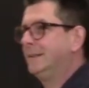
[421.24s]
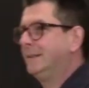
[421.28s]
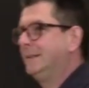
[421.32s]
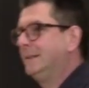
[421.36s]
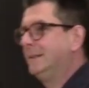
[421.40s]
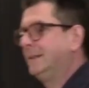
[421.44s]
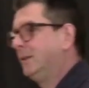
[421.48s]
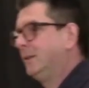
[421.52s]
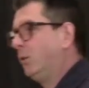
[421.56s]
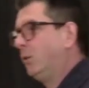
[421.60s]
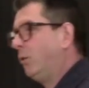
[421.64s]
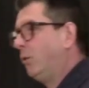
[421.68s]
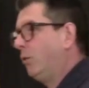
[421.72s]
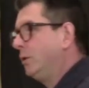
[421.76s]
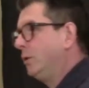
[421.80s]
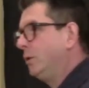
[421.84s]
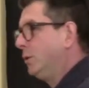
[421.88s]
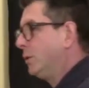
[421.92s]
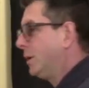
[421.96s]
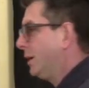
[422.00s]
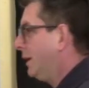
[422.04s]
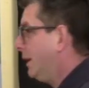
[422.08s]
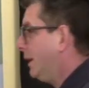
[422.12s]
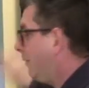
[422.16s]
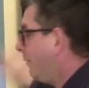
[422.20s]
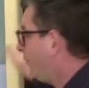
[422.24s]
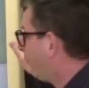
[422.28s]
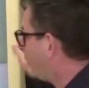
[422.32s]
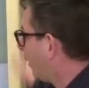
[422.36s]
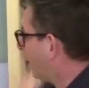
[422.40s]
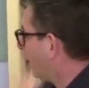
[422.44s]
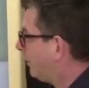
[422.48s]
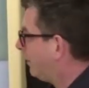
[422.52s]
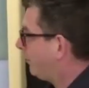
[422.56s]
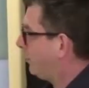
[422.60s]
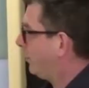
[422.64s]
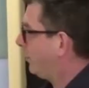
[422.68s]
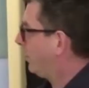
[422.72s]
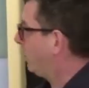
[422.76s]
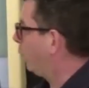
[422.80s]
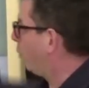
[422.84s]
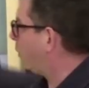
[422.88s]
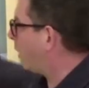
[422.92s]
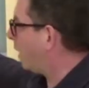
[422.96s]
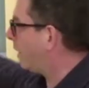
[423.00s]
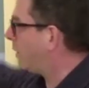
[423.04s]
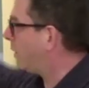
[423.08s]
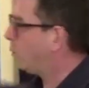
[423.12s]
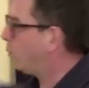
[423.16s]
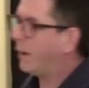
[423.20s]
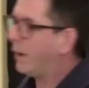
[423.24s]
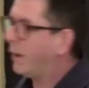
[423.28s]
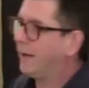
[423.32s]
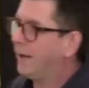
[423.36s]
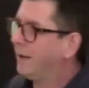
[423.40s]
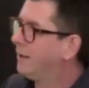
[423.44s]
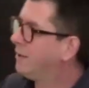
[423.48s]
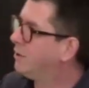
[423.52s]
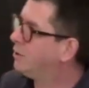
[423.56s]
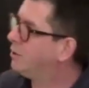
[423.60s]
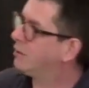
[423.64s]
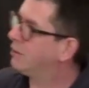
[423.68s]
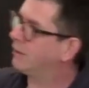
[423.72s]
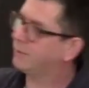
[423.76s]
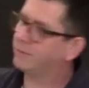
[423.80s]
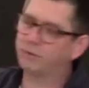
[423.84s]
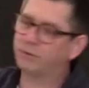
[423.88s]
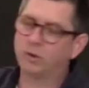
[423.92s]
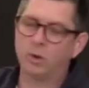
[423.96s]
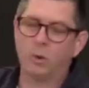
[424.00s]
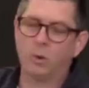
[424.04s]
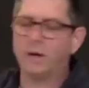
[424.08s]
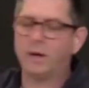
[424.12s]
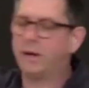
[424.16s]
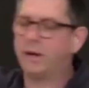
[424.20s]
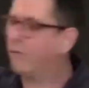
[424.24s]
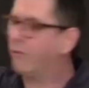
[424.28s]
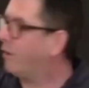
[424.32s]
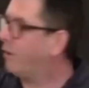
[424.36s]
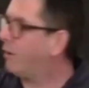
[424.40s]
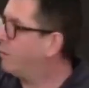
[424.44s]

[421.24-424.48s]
Or you can live life with one wing, just going around in